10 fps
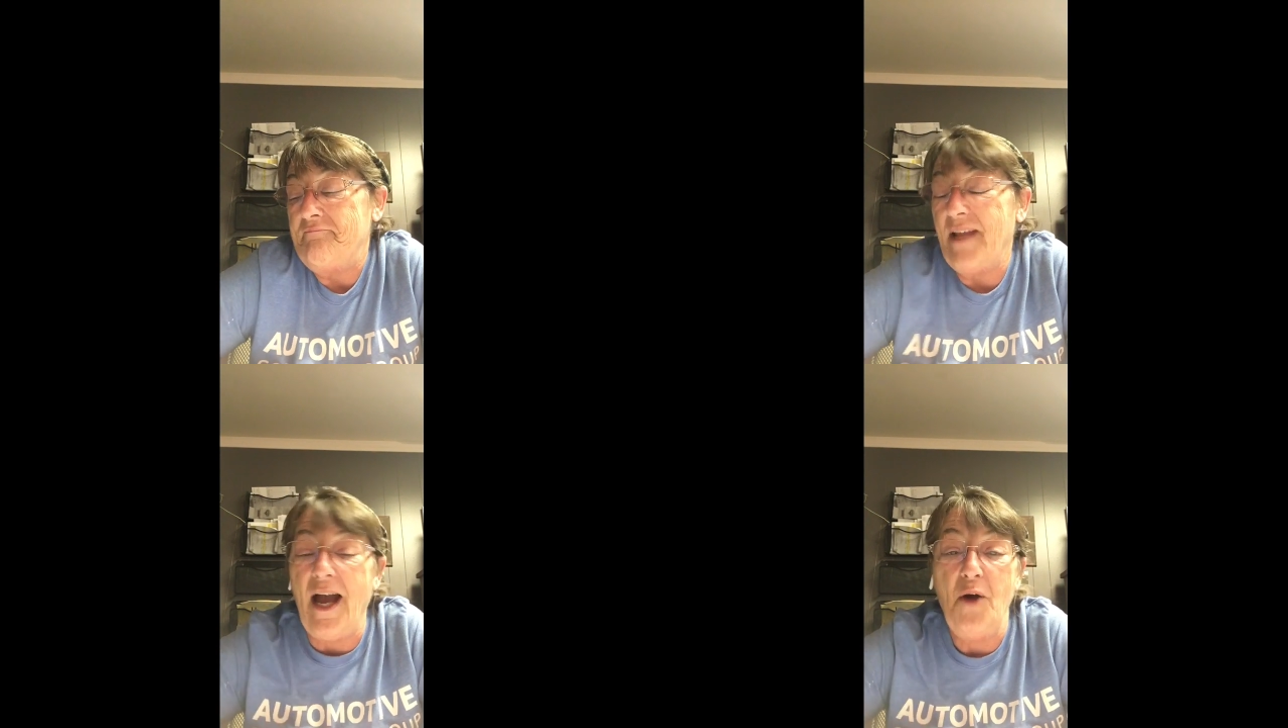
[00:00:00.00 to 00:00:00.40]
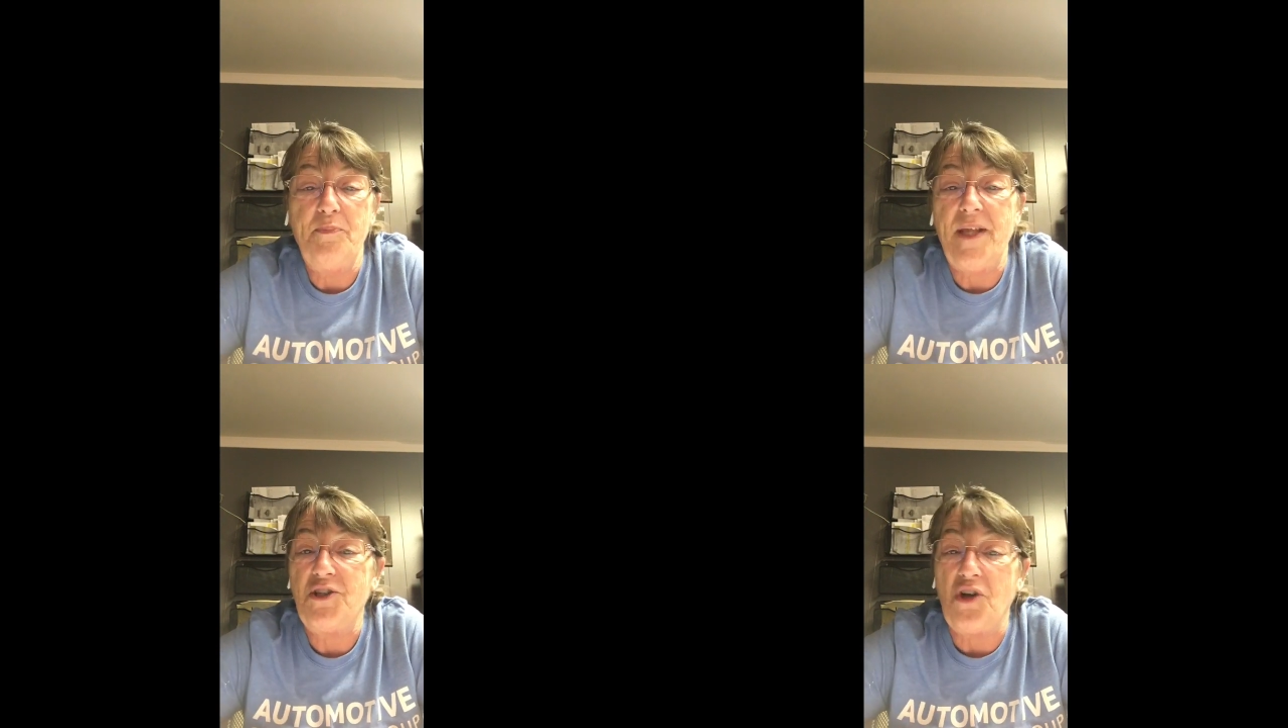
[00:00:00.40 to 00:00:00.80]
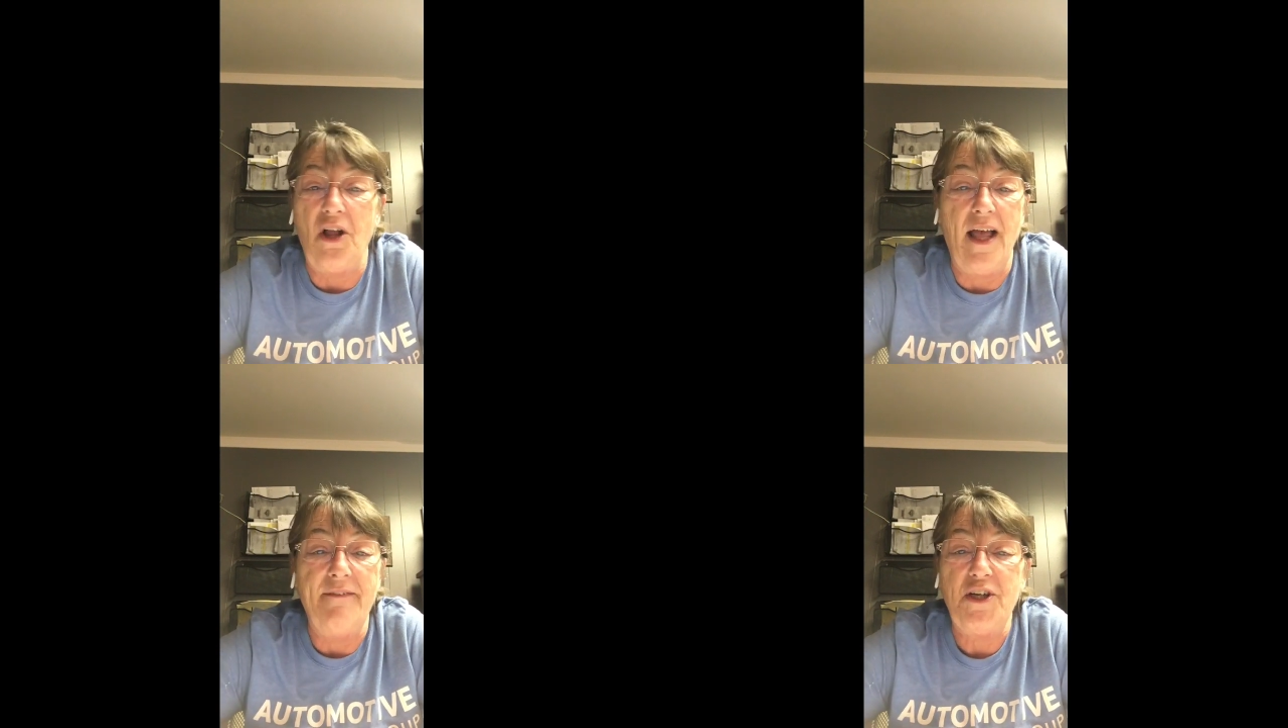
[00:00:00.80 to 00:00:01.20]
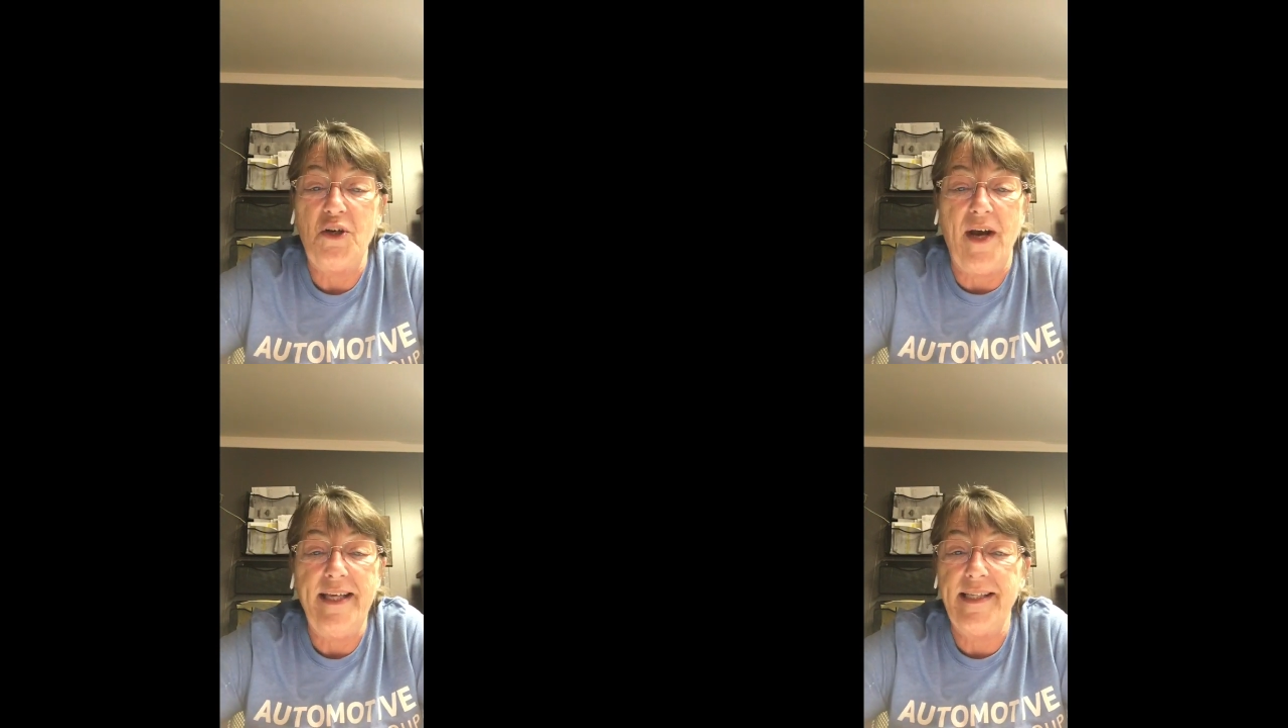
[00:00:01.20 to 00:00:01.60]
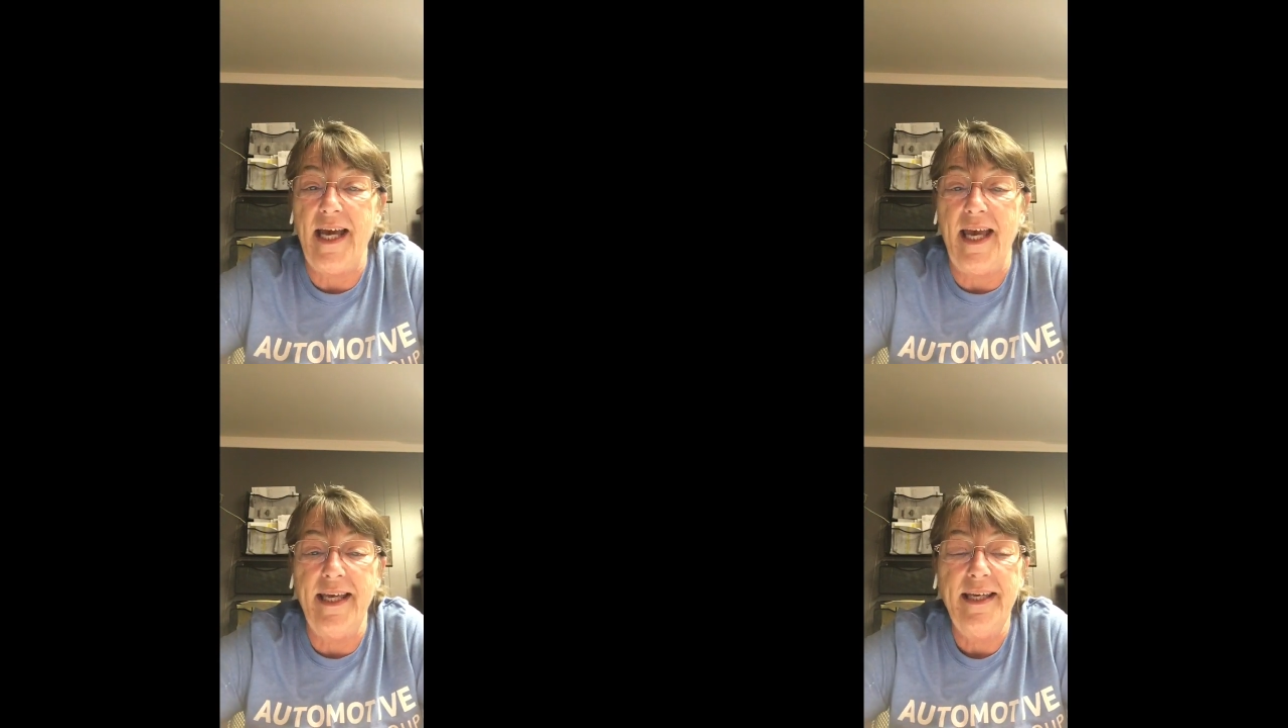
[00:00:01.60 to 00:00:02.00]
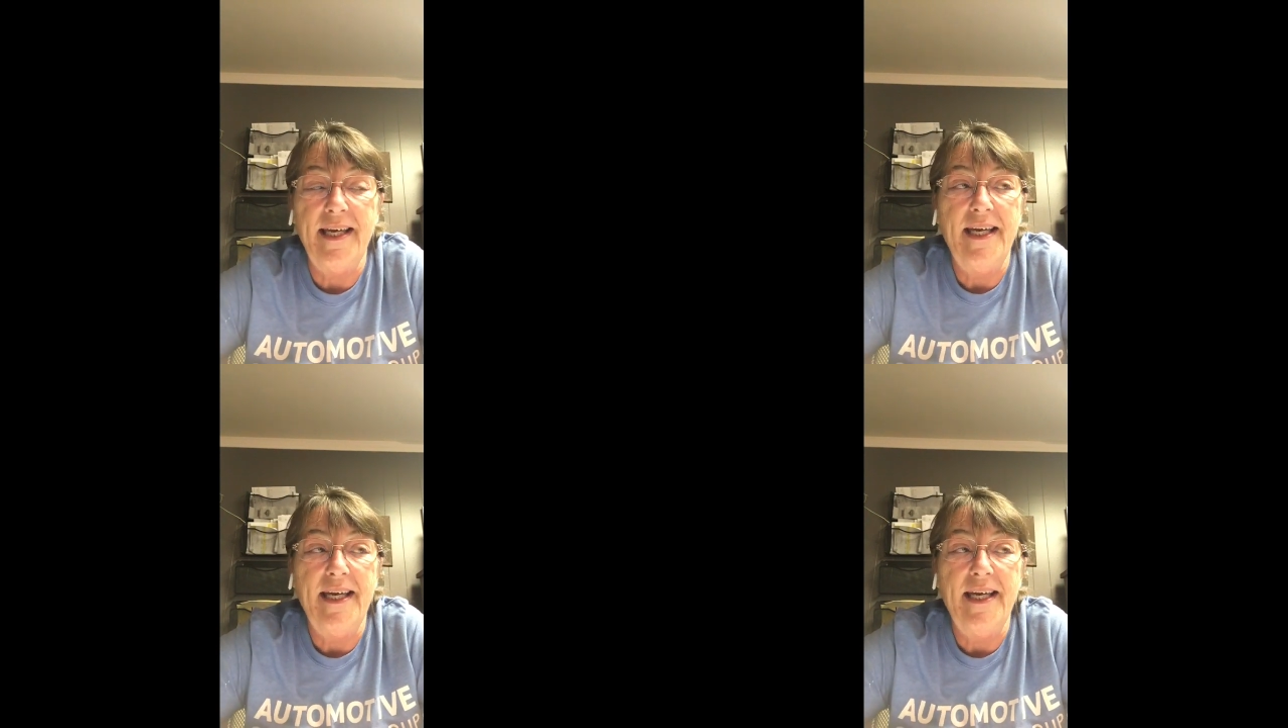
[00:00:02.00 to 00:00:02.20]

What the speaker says: I hope that you're all having a great day.